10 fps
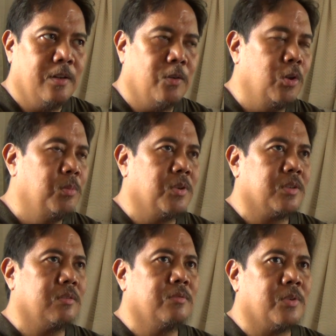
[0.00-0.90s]

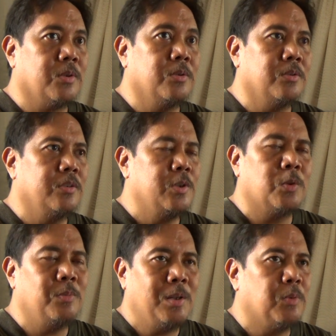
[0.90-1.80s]
Almost for good. She
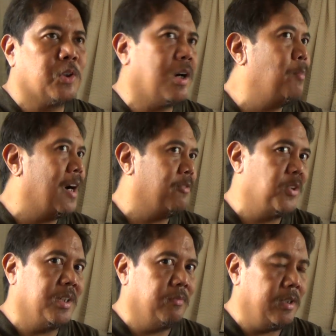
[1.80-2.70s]
won't be able to come back for
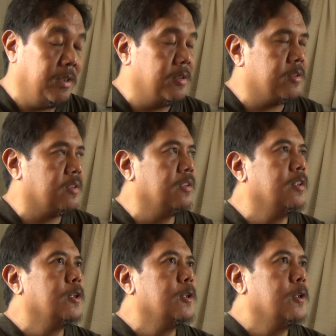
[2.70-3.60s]
7 years.
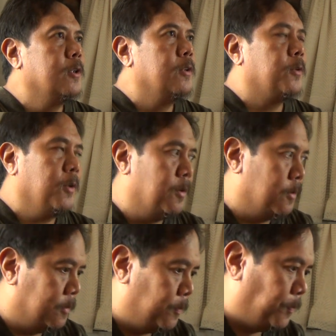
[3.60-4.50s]

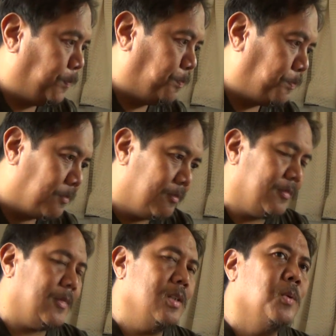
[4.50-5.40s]
So,
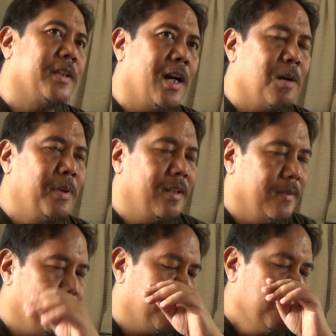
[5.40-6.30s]
what happened?
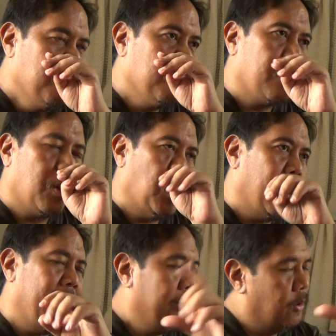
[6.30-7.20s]

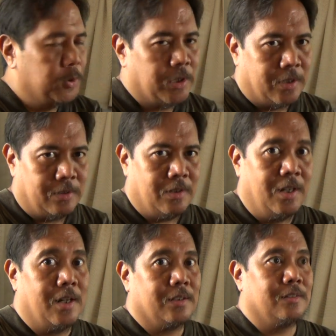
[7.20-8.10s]
I wrote her a
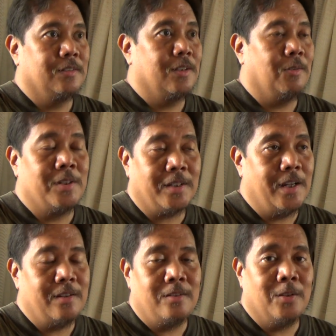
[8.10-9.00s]
lot. Once
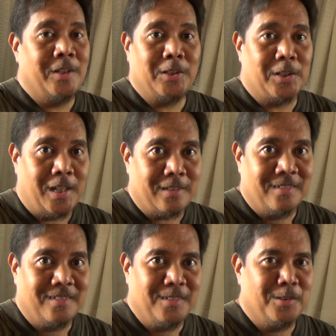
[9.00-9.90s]
again, no internet,
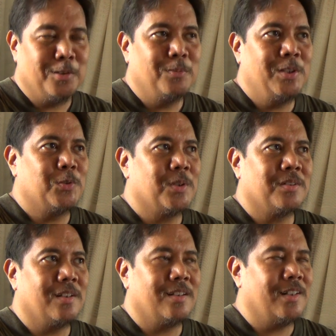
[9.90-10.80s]
YouTube. This
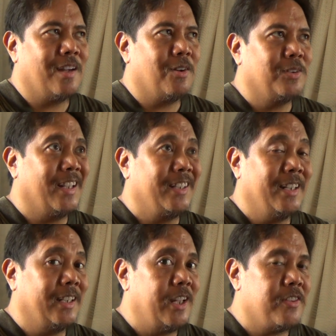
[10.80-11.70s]
was around
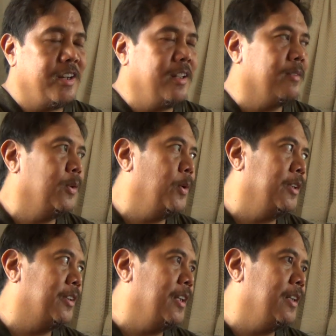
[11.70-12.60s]
1993. No
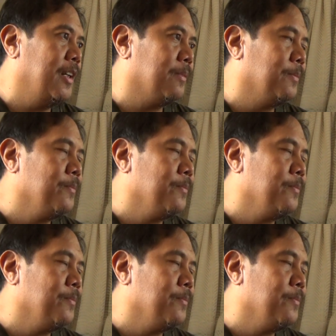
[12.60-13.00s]
internet yet.